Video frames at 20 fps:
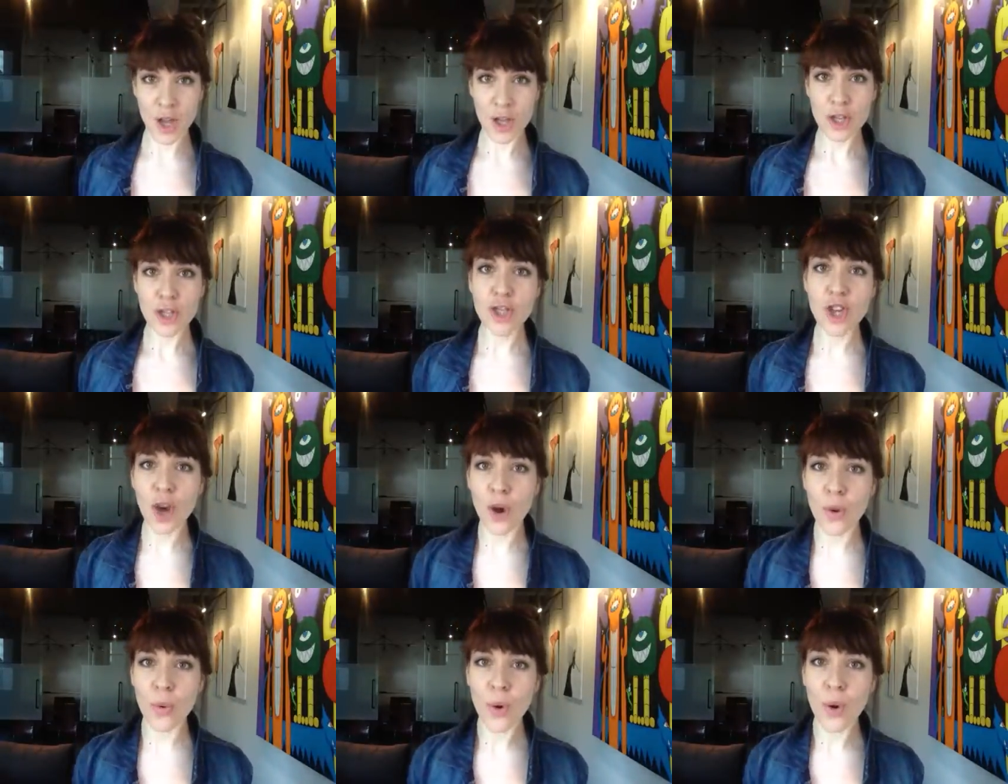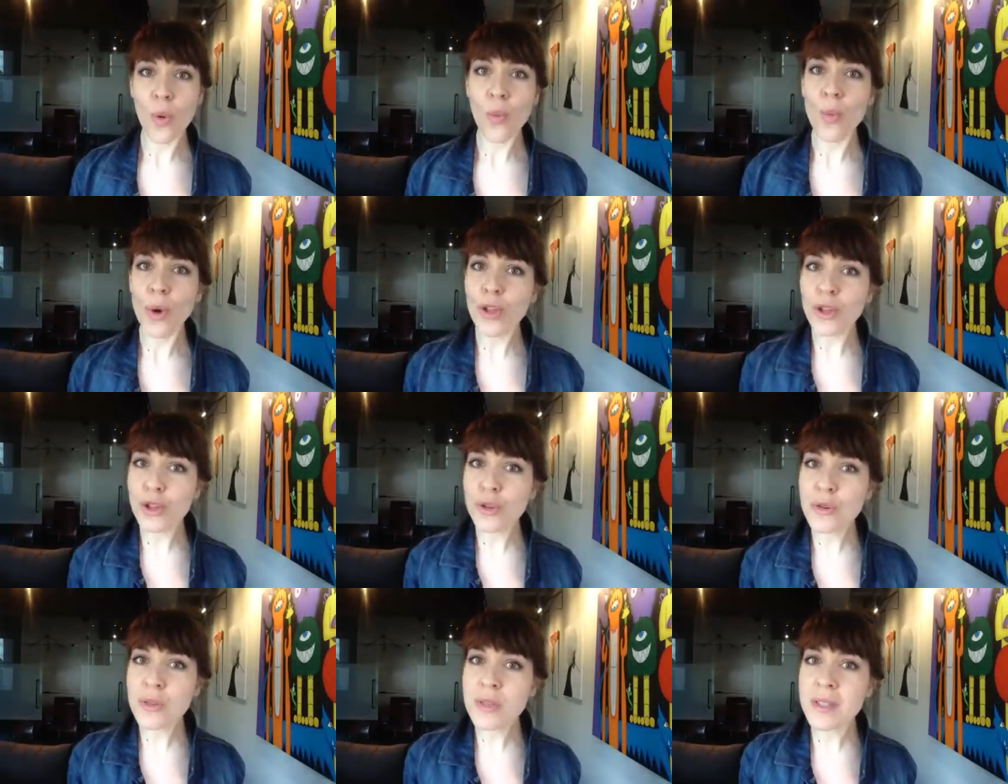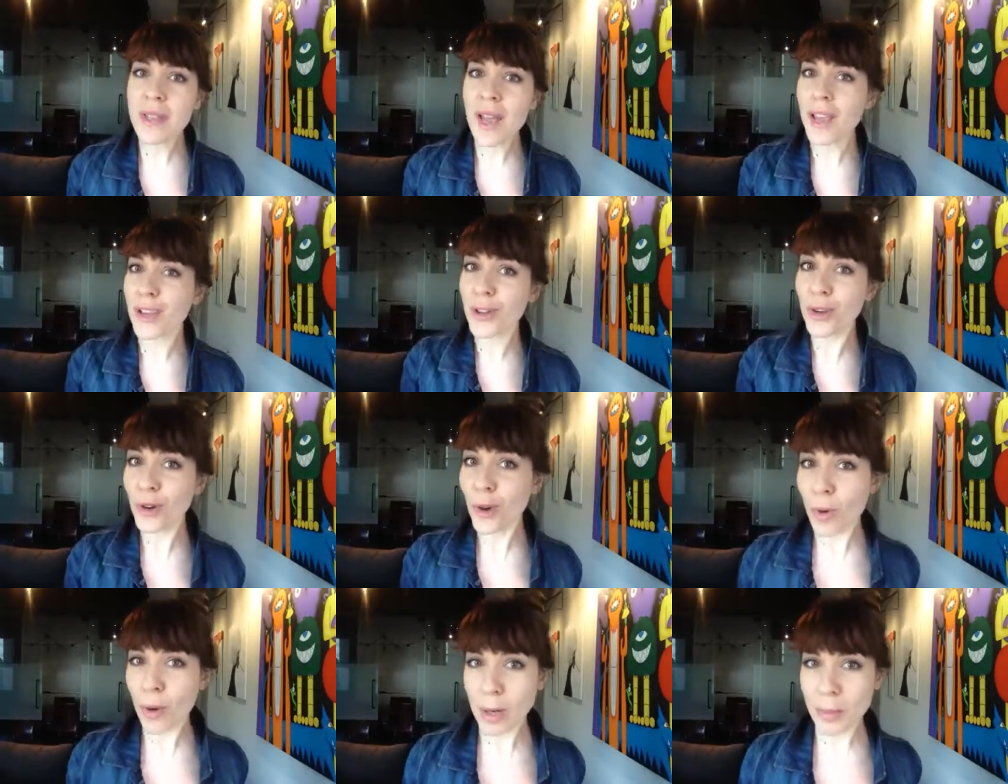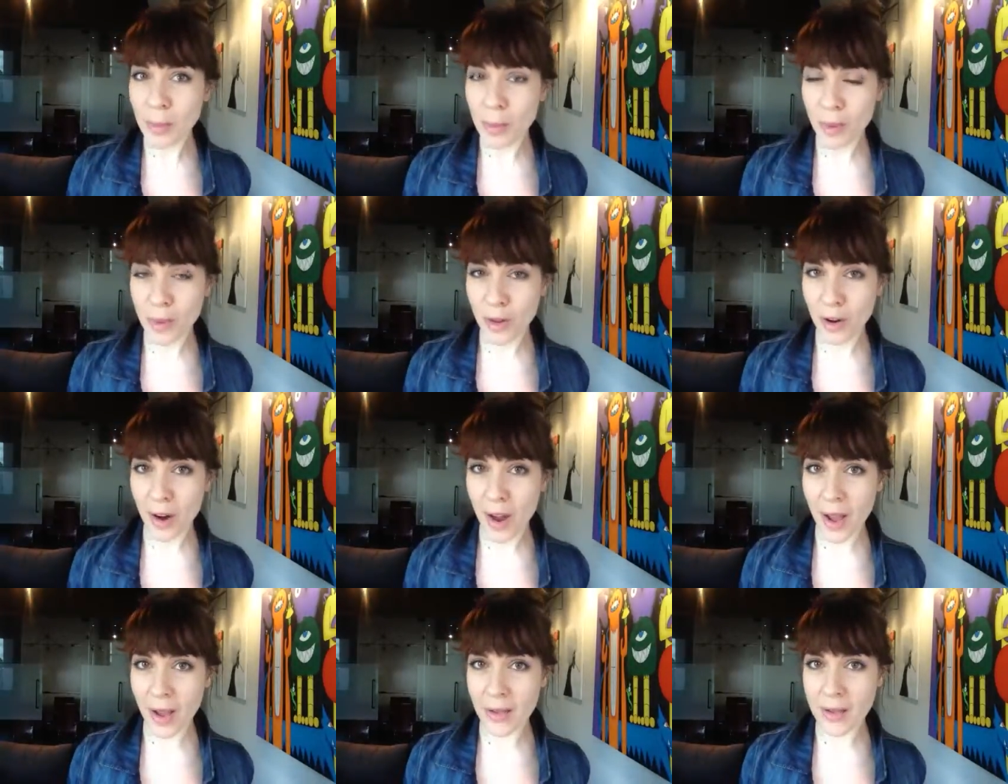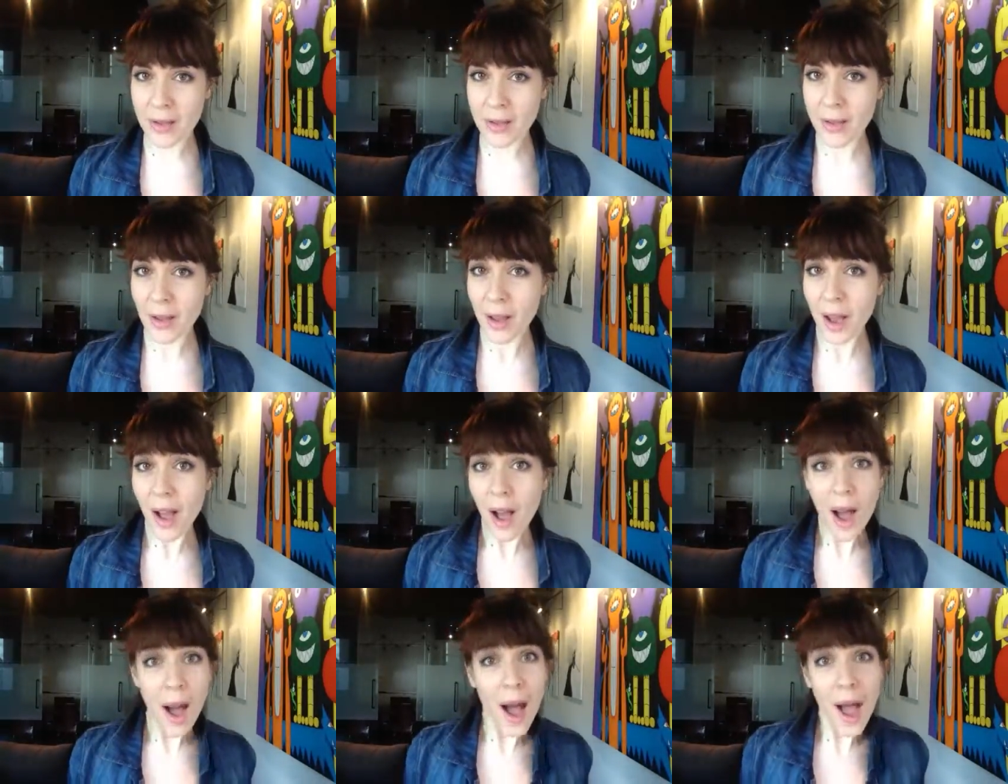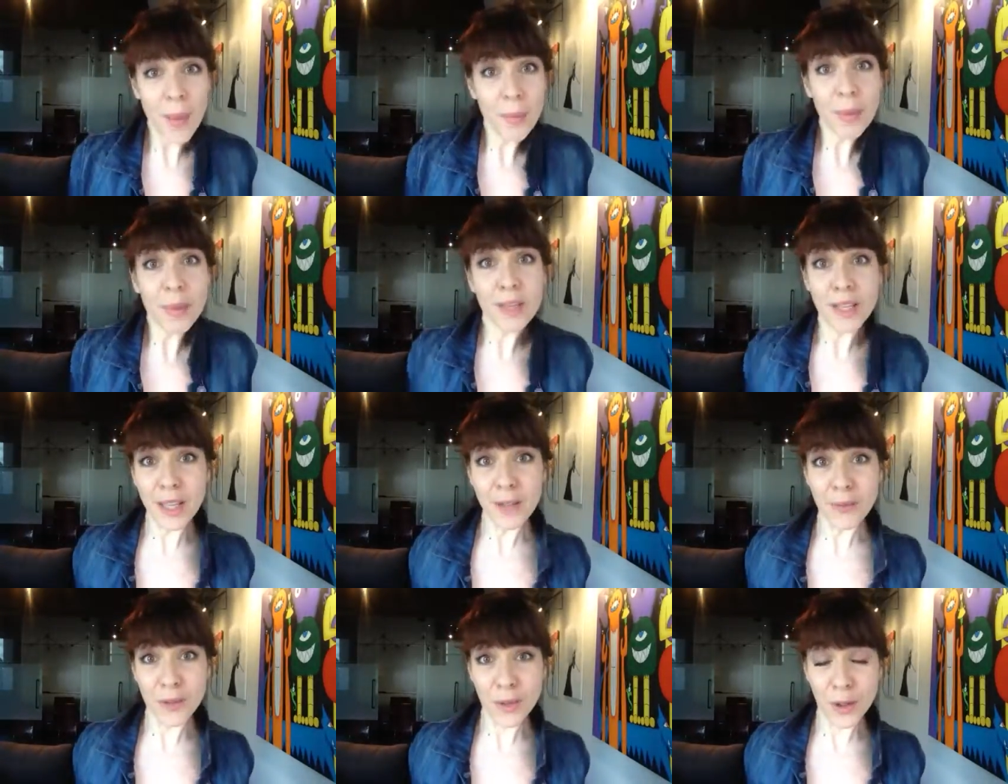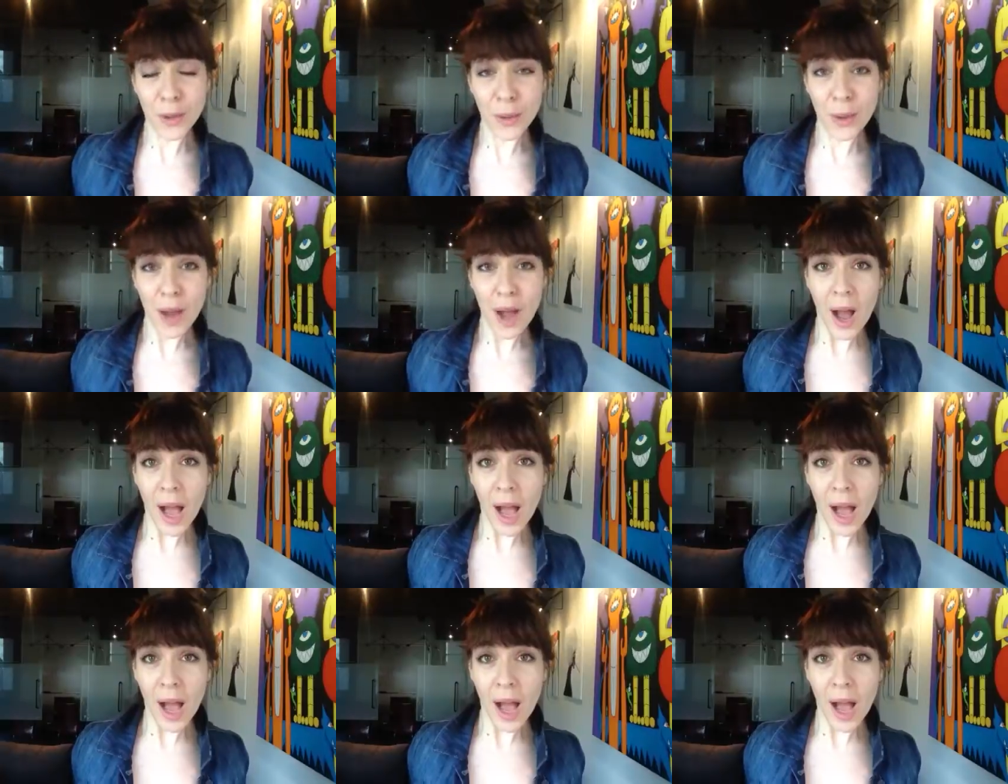So when you say you don't want to be with your ex, I believe you.